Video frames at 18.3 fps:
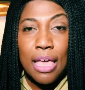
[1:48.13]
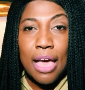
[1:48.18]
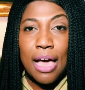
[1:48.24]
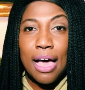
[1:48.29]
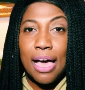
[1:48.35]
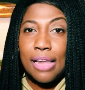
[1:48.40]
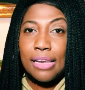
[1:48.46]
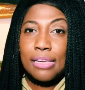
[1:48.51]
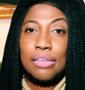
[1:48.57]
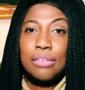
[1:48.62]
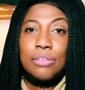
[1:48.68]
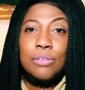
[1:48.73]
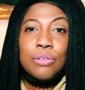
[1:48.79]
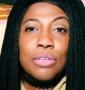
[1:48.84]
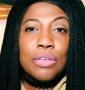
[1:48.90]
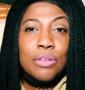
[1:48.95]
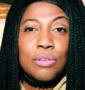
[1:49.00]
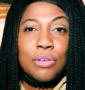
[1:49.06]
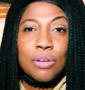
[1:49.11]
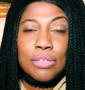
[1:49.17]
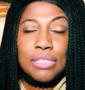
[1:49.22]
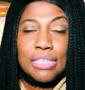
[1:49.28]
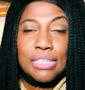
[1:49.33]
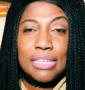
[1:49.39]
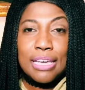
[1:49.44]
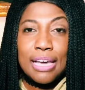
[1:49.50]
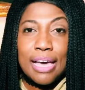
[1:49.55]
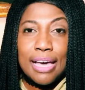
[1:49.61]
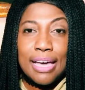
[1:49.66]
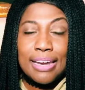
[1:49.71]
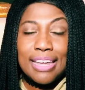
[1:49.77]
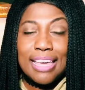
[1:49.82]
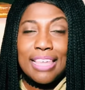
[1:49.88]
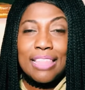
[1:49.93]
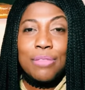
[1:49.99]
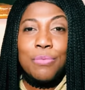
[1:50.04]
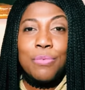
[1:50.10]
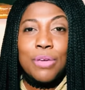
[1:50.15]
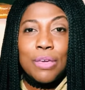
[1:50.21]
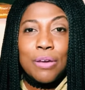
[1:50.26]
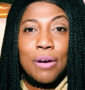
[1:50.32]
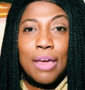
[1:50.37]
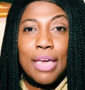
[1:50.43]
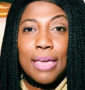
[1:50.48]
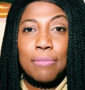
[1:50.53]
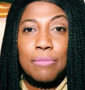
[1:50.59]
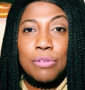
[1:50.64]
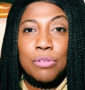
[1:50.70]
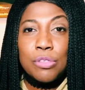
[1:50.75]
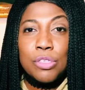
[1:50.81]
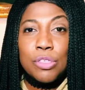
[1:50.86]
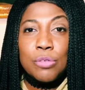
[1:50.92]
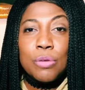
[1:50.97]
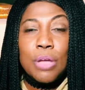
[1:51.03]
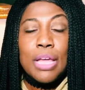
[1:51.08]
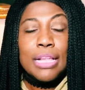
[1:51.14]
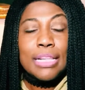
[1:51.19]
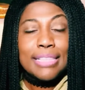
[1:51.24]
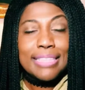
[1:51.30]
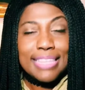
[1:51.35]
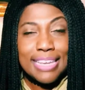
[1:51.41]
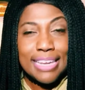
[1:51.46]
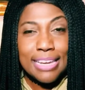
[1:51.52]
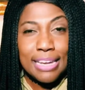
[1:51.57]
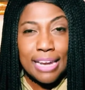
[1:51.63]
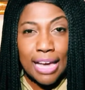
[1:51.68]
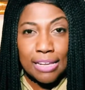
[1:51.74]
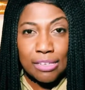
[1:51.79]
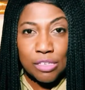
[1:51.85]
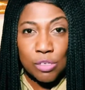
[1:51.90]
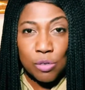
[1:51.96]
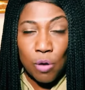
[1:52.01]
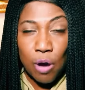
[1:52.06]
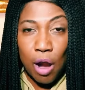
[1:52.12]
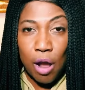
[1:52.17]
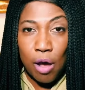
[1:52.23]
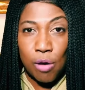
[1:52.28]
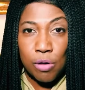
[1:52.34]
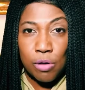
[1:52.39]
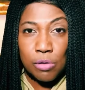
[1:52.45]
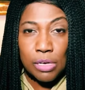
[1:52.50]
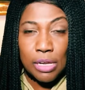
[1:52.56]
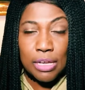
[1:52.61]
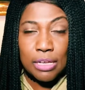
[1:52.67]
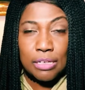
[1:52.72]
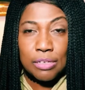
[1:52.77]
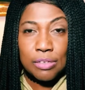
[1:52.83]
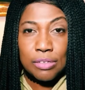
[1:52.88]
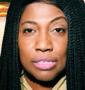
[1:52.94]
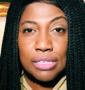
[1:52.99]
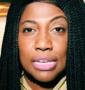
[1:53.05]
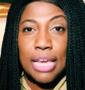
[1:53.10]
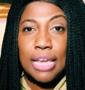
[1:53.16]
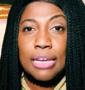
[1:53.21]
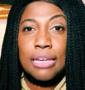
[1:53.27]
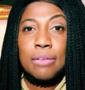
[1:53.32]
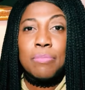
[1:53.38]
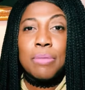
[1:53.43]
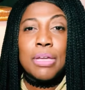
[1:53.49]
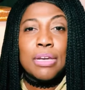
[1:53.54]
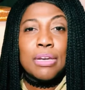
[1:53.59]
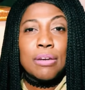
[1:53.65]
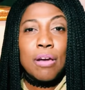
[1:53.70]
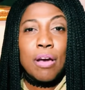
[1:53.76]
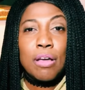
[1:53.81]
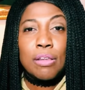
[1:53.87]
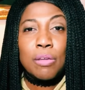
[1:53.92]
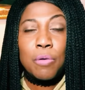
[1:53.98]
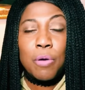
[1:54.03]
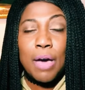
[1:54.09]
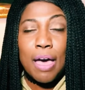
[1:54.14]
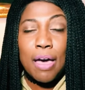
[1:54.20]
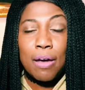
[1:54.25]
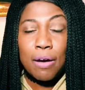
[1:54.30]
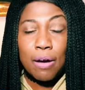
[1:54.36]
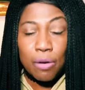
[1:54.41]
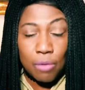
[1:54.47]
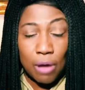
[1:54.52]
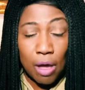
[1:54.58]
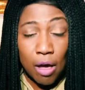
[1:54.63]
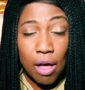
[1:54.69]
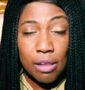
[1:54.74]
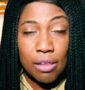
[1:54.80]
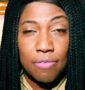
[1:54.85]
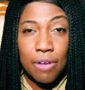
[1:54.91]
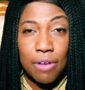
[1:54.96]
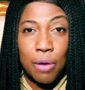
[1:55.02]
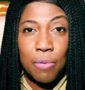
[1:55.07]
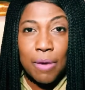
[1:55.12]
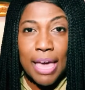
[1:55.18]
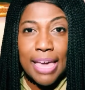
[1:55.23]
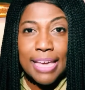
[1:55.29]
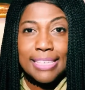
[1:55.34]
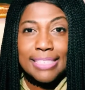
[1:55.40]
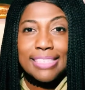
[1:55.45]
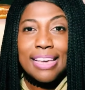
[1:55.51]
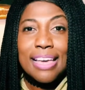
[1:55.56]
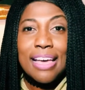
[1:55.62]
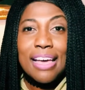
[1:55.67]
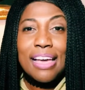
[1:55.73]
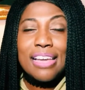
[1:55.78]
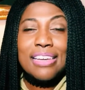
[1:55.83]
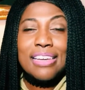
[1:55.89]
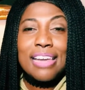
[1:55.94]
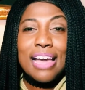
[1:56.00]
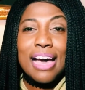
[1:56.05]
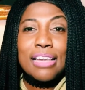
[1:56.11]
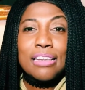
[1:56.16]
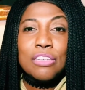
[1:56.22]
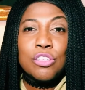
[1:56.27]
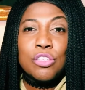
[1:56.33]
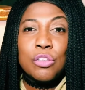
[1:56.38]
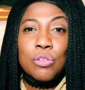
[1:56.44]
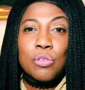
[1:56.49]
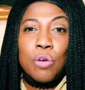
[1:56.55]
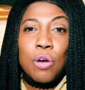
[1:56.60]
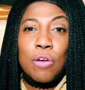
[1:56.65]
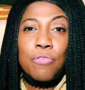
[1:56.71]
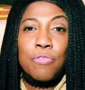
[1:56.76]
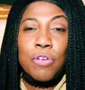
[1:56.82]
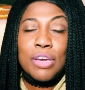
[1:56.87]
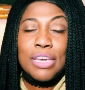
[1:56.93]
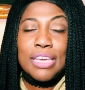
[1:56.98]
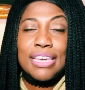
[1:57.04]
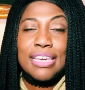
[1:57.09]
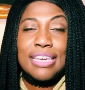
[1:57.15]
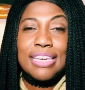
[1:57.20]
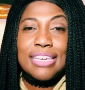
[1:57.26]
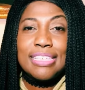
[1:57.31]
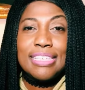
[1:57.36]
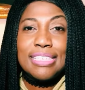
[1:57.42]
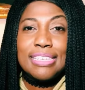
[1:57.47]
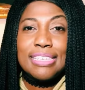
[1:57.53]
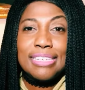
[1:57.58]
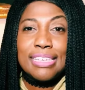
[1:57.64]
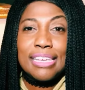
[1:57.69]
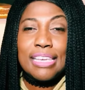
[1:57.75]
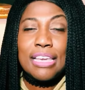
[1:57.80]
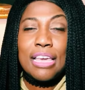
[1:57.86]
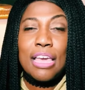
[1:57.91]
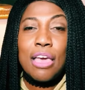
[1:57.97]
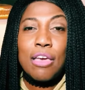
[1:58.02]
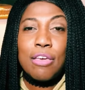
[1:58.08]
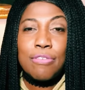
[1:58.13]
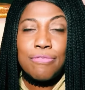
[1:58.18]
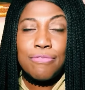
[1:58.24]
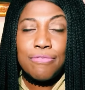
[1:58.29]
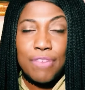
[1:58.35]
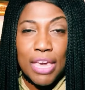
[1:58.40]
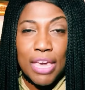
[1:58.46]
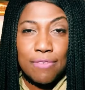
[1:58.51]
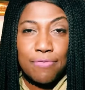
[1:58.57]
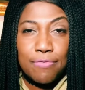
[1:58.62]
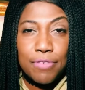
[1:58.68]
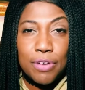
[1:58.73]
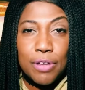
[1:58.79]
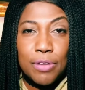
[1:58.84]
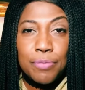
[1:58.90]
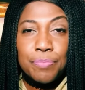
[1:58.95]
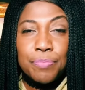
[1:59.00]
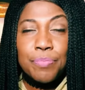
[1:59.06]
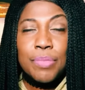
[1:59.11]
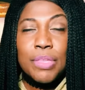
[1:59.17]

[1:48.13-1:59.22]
Hallelujah, glory to God. And we are able to lean not to our own understanding, but in all of our, all of our ways, acknowledge the Lord, for he is indeed faithful.